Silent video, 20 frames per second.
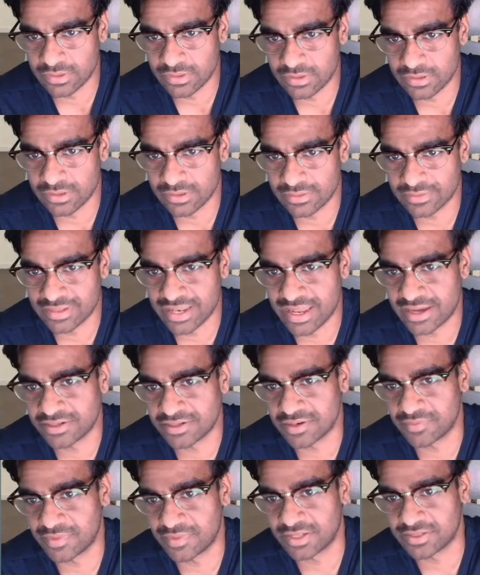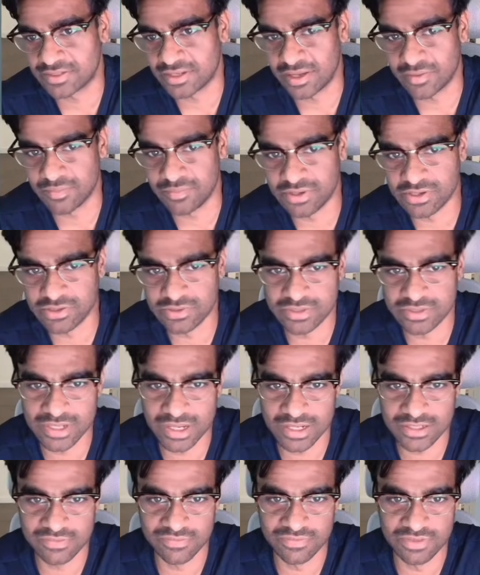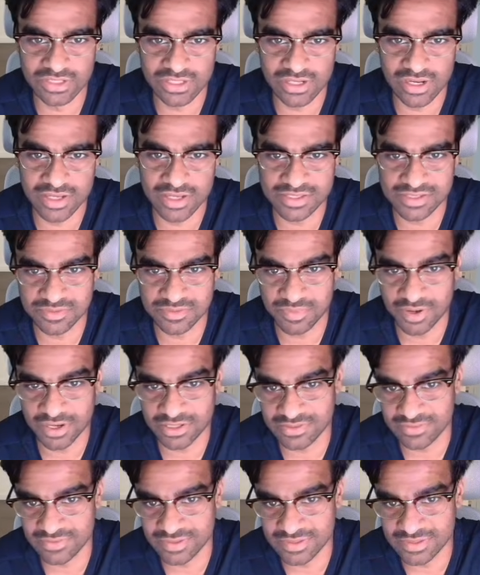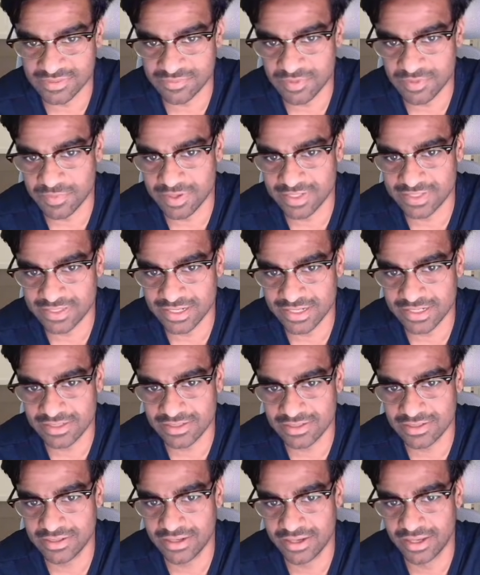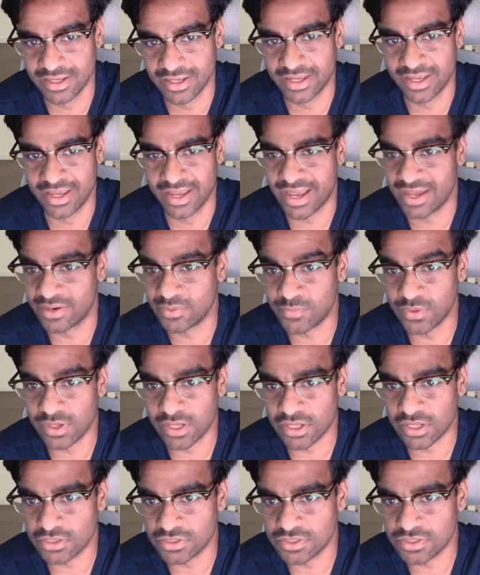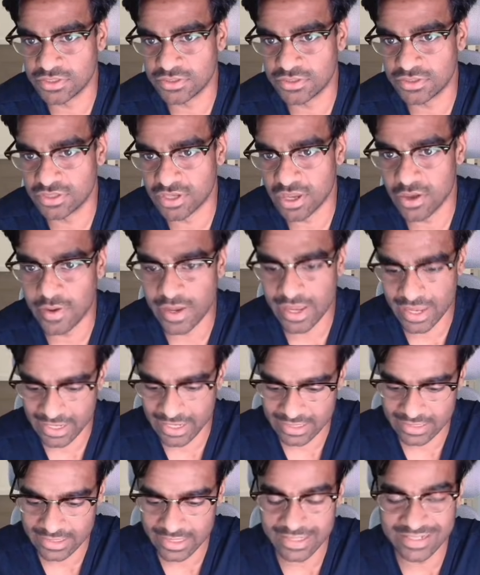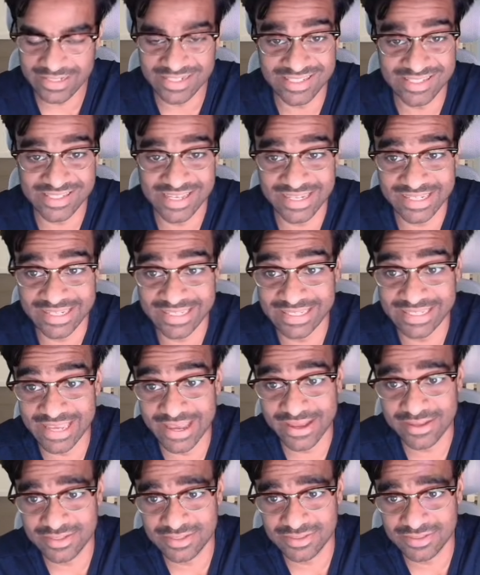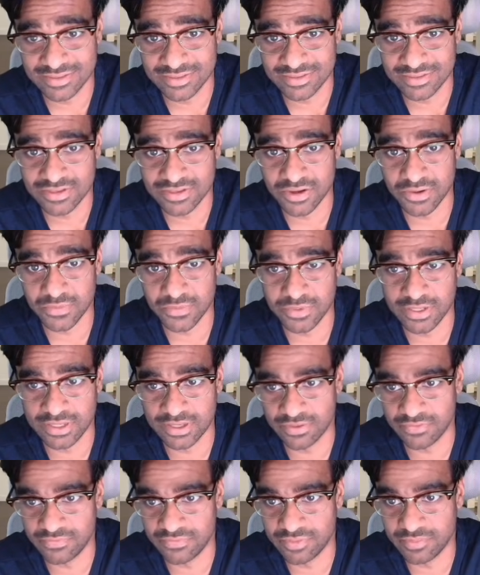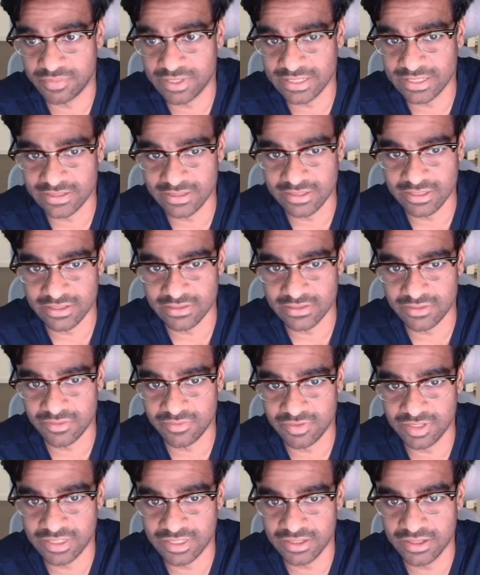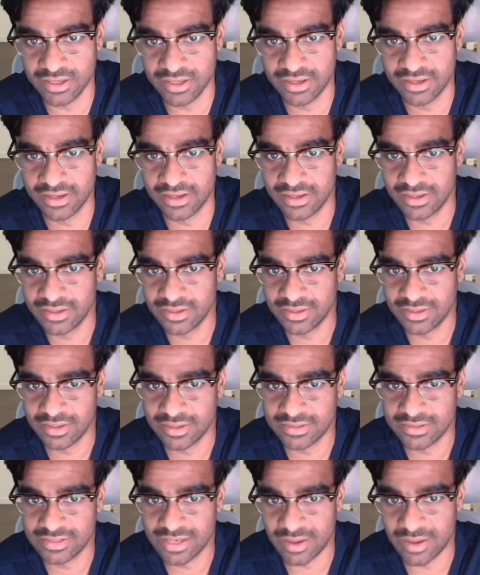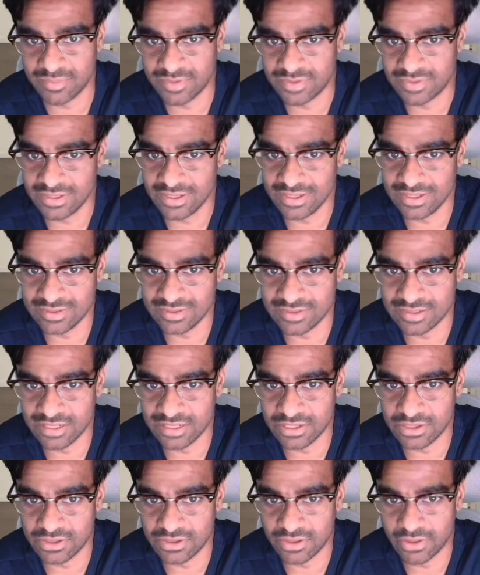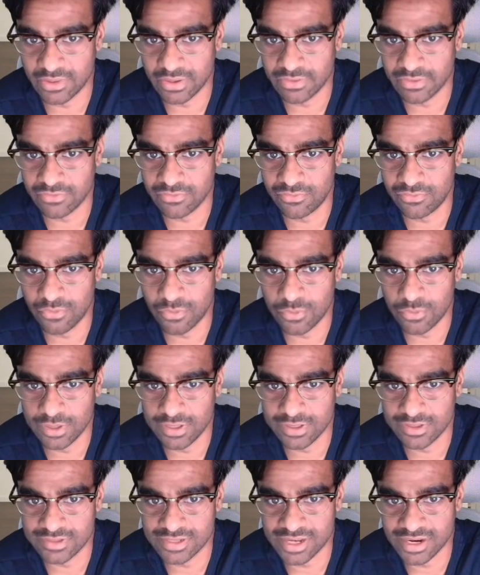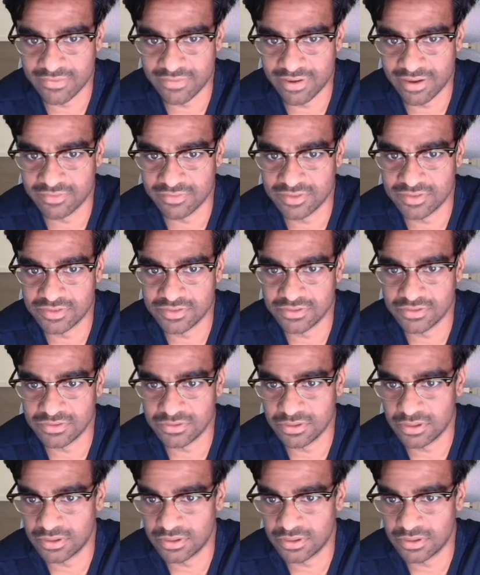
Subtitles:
/ commands like build, test, visualize as part of this implementation? And we're going to go ahead and say yes, so we can repeat these 3 steps easily going forward instead of having to